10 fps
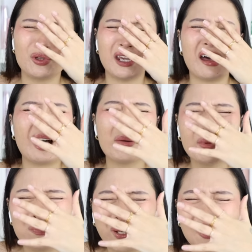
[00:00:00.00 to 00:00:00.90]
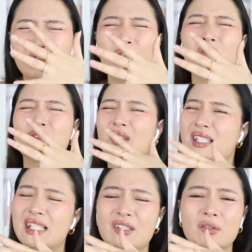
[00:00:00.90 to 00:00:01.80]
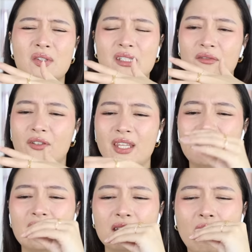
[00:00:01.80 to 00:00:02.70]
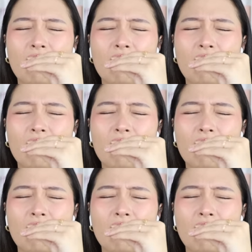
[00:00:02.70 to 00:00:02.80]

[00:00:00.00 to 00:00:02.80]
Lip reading: the album pictures, the teasers and everything, the